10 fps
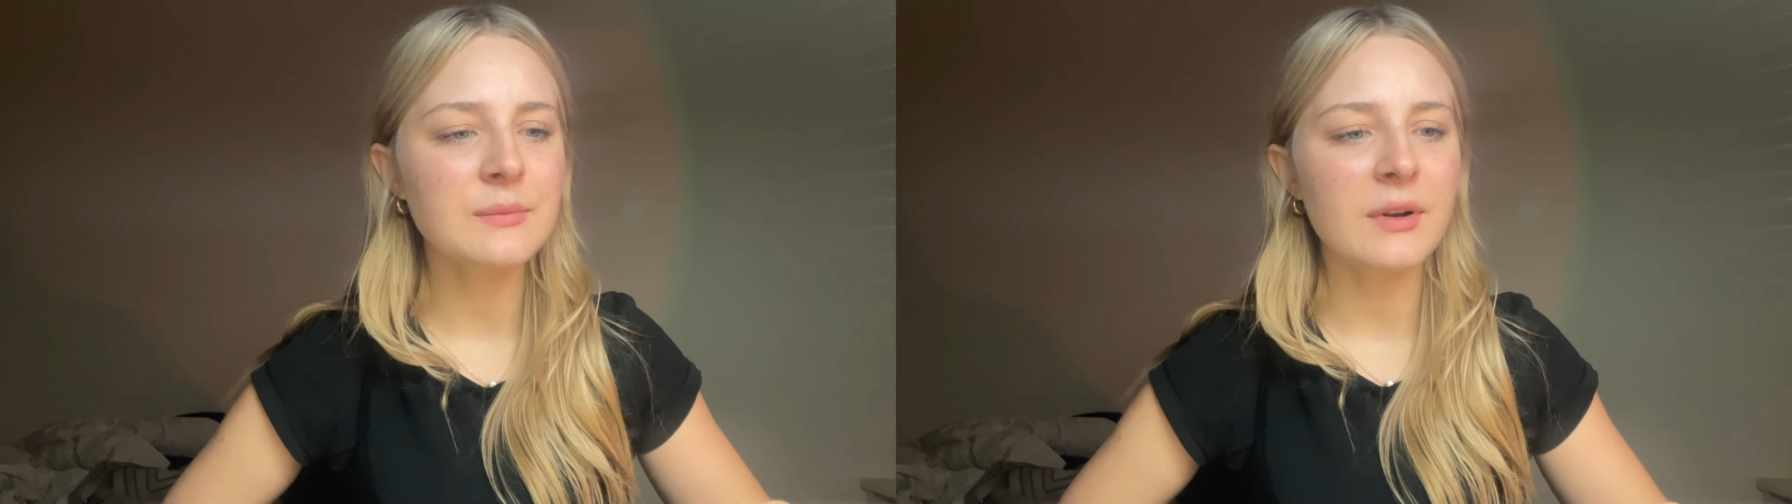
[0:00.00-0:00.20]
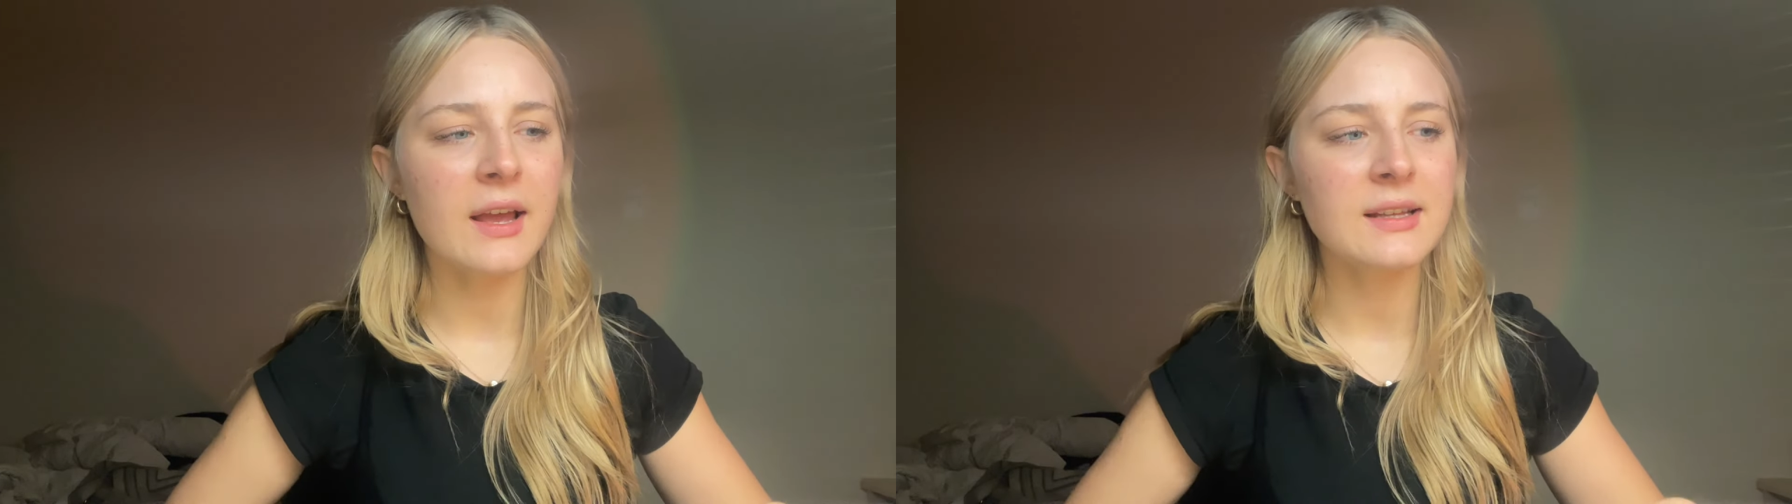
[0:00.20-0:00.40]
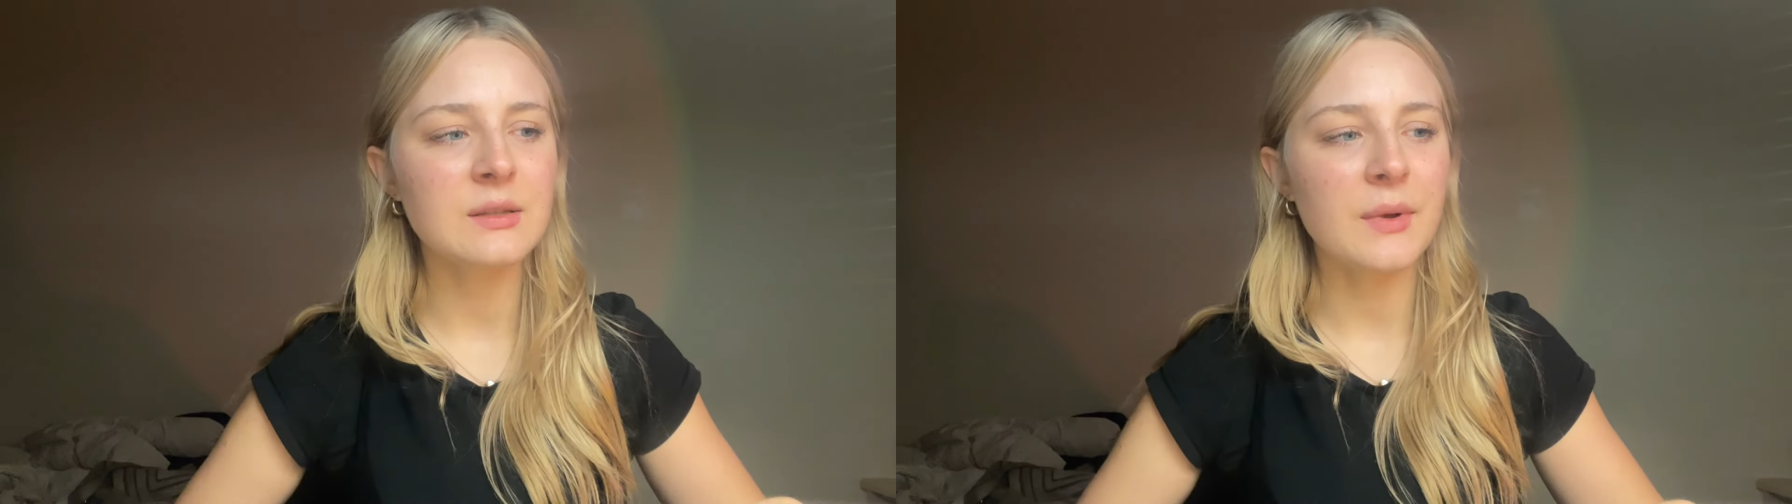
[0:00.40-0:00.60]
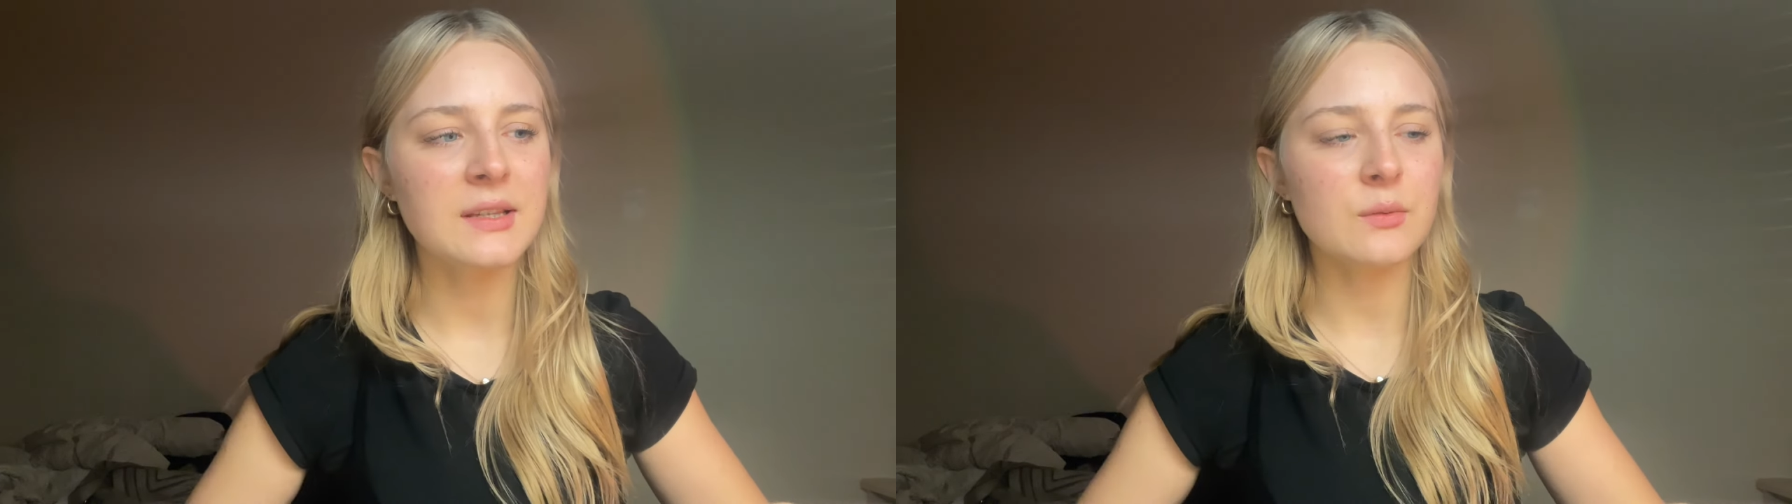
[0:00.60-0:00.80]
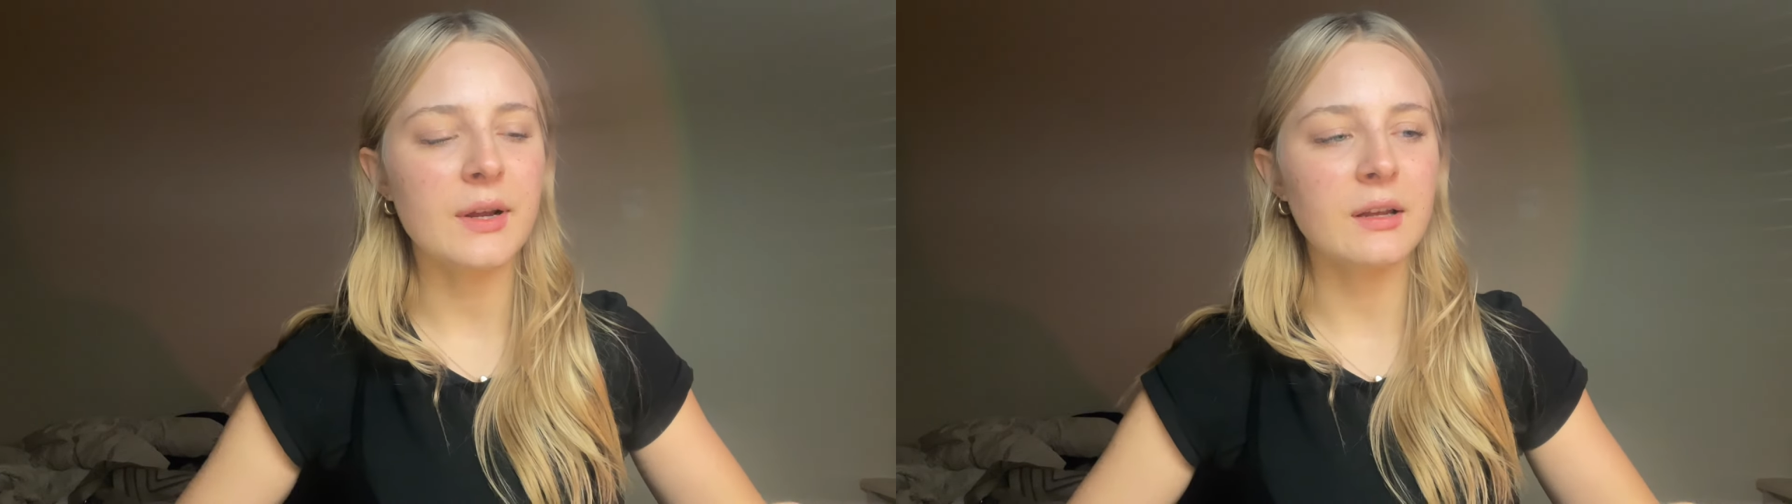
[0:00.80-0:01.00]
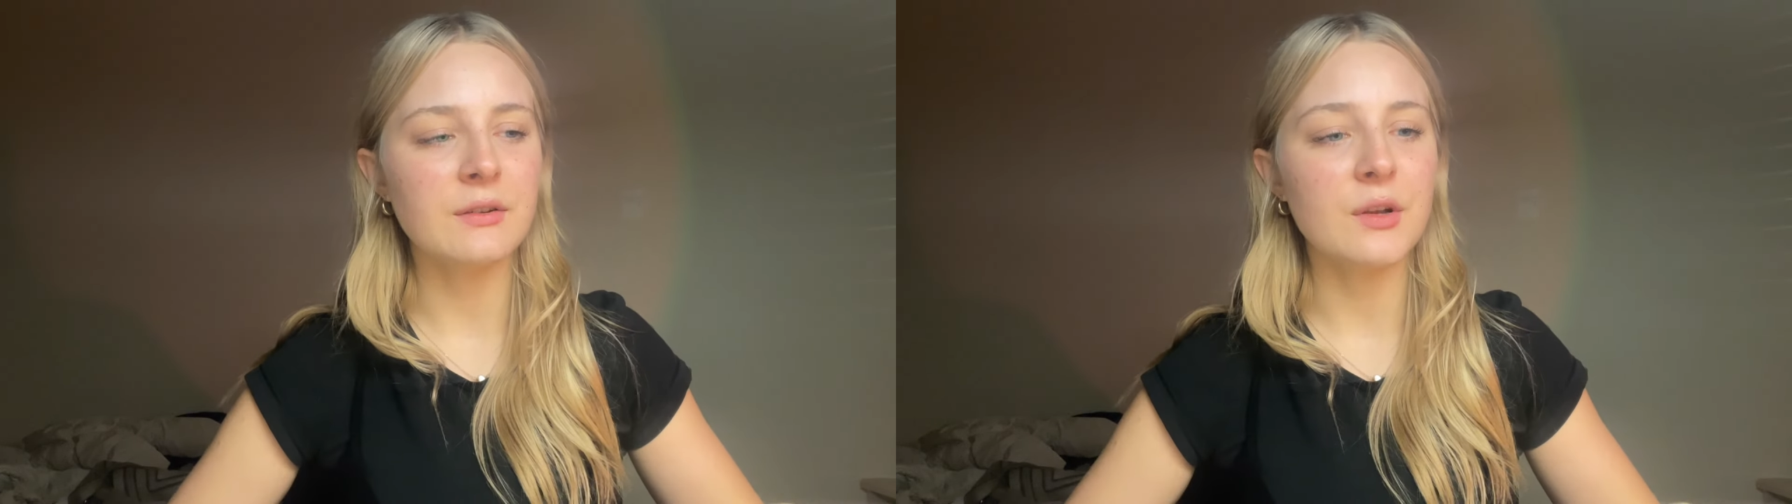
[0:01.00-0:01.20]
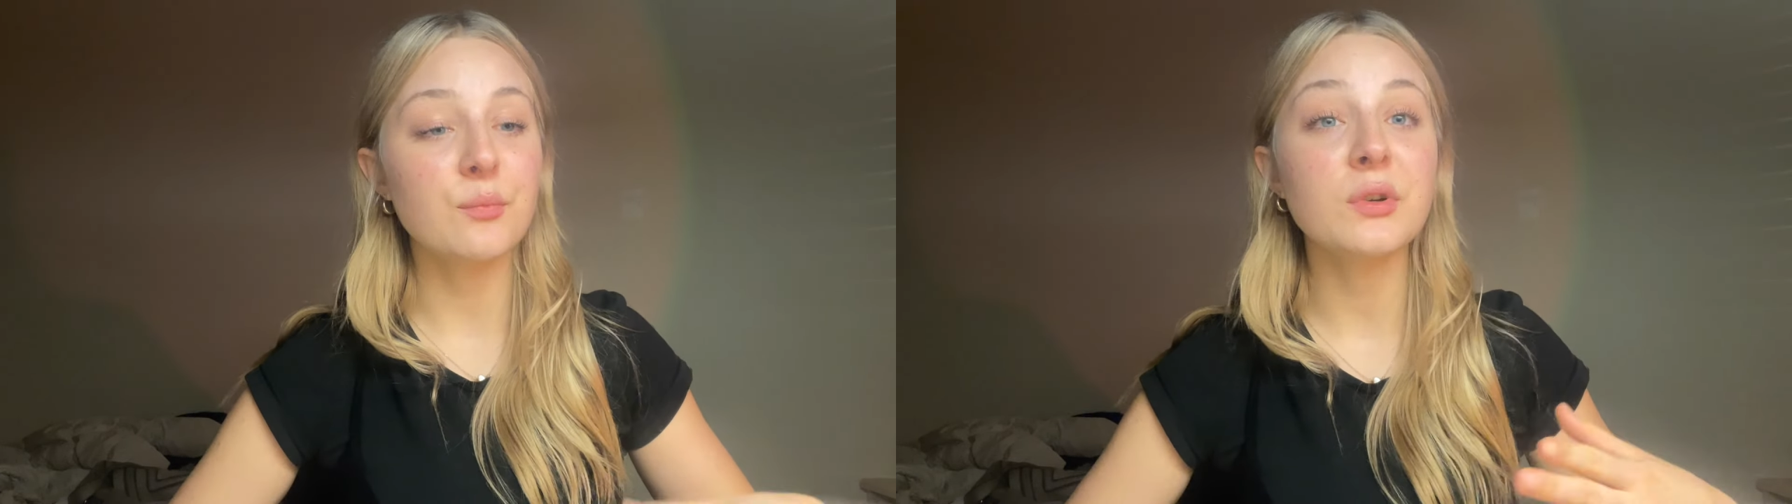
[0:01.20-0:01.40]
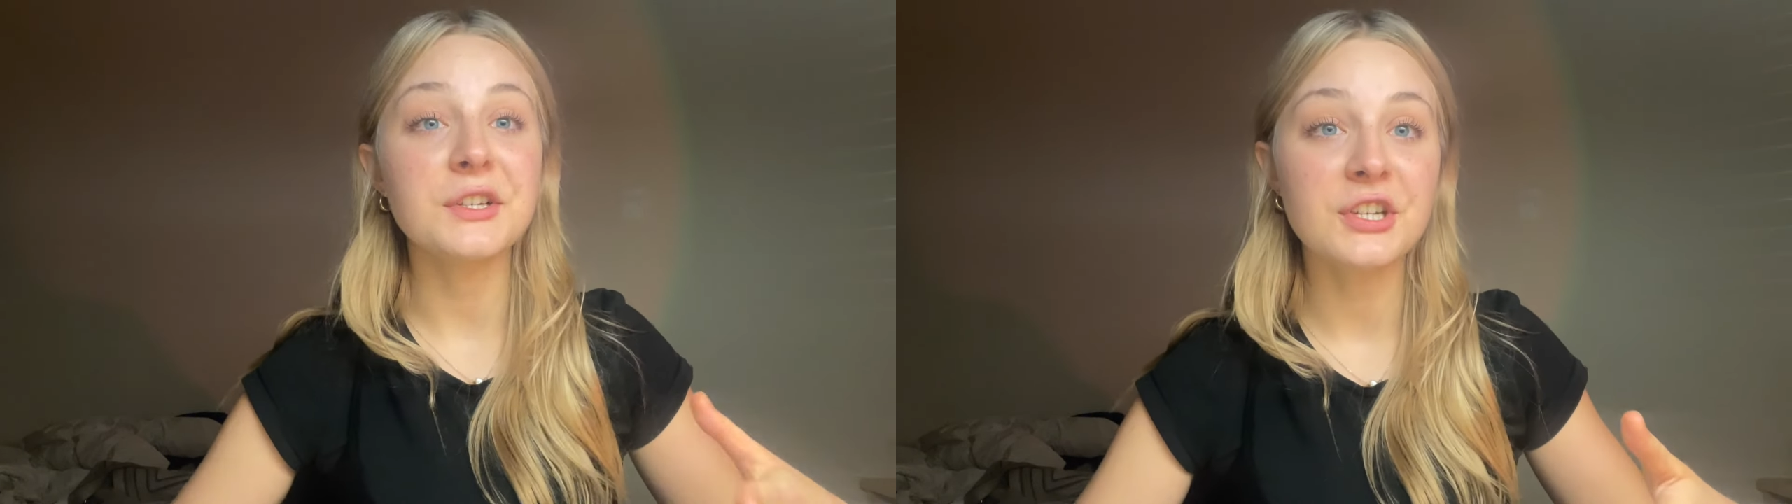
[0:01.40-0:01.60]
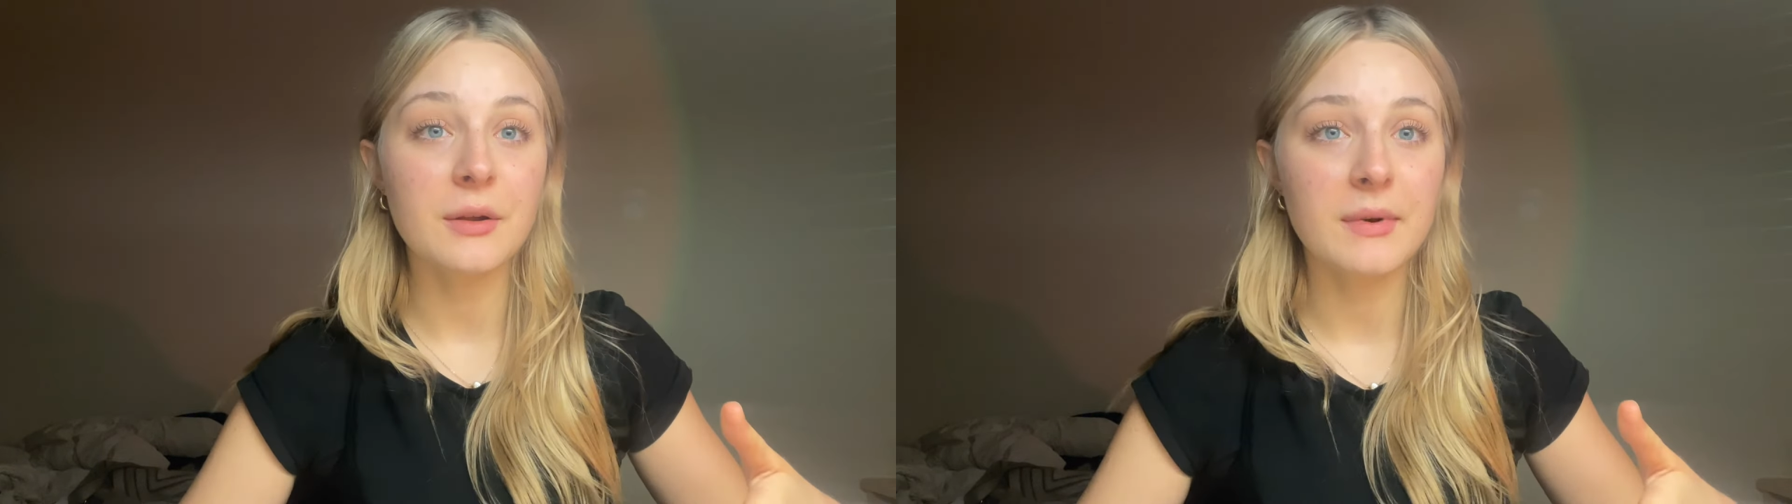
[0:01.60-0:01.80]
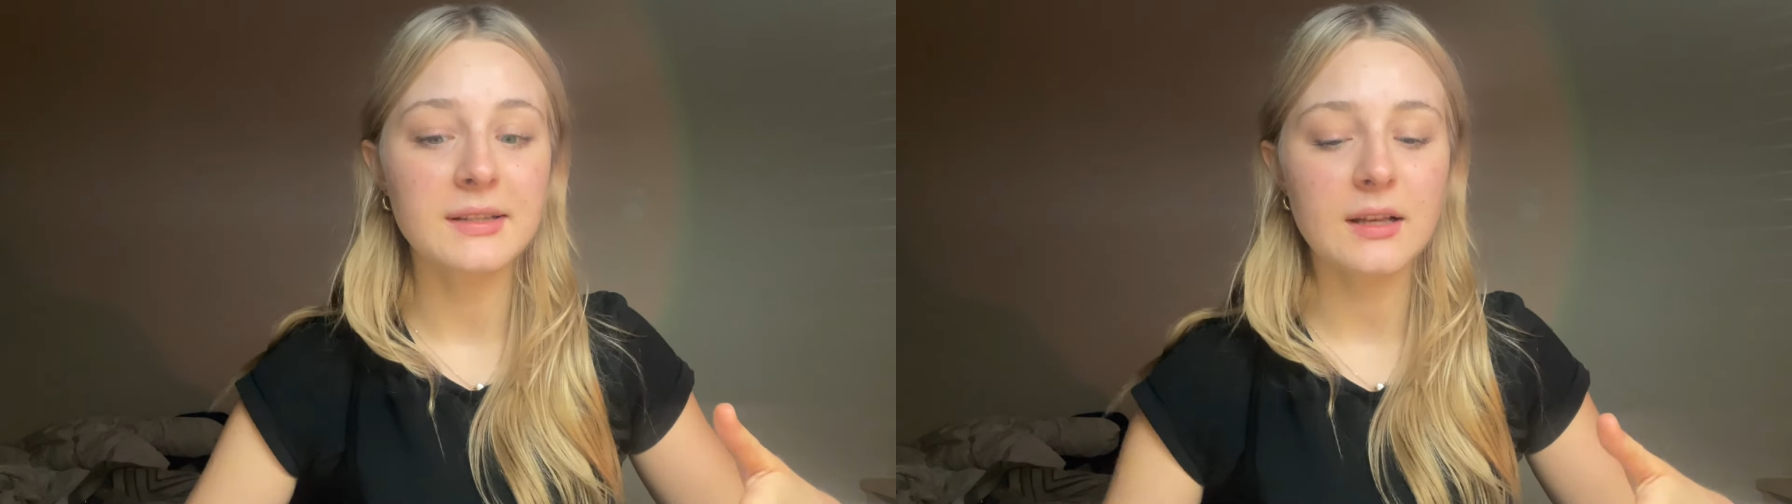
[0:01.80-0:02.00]
but a headspace where I can appreciate
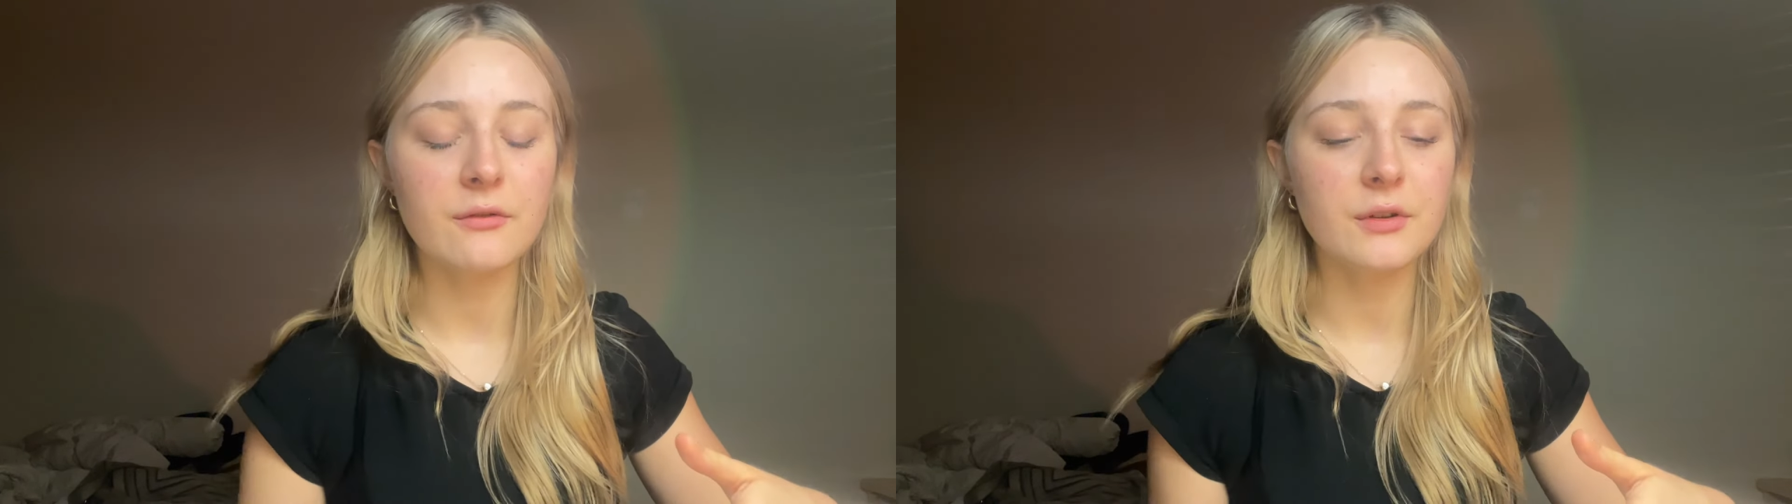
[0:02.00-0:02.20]
myself